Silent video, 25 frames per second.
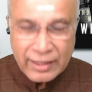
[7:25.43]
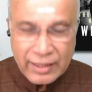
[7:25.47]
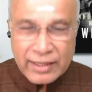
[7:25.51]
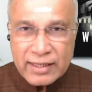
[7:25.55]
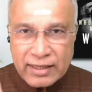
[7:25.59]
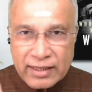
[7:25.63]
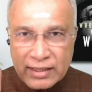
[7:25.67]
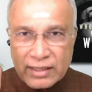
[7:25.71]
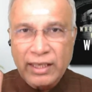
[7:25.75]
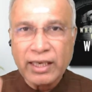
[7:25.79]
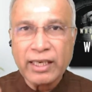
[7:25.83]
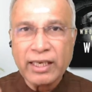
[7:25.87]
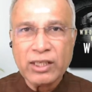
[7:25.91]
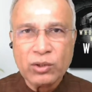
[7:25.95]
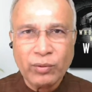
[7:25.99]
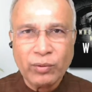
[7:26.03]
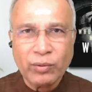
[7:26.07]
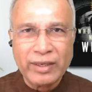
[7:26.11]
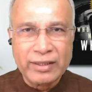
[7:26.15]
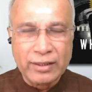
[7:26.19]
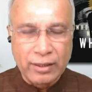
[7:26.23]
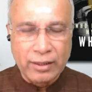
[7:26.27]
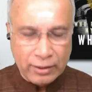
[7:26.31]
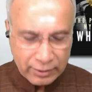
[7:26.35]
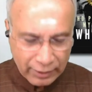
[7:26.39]
6
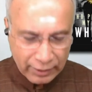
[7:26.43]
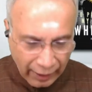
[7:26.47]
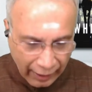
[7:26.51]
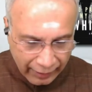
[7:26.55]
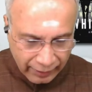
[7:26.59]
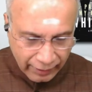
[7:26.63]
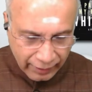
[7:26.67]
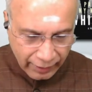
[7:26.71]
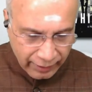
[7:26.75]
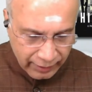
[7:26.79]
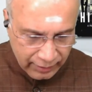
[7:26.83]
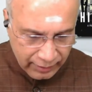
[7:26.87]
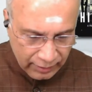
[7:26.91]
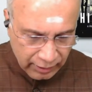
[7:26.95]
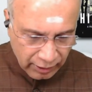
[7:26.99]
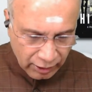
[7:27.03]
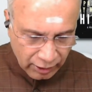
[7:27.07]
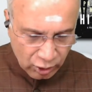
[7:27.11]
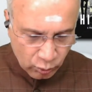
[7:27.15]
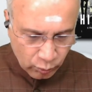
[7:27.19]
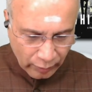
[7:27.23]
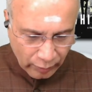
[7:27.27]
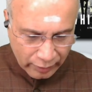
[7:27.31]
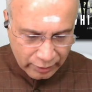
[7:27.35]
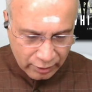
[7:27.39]
vessels, at least
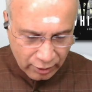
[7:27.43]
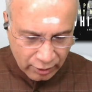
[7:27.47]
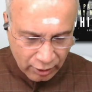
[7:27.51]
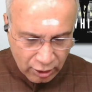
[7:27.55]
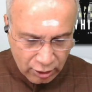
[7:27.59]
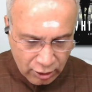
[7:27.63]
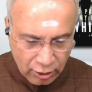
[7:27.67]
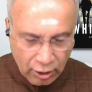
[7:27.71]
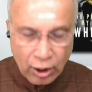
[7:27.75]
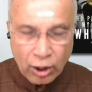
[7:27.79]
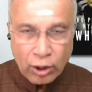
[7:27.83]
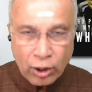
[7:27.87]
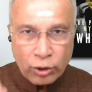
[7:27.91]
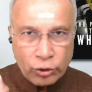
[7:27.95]
6 vessels,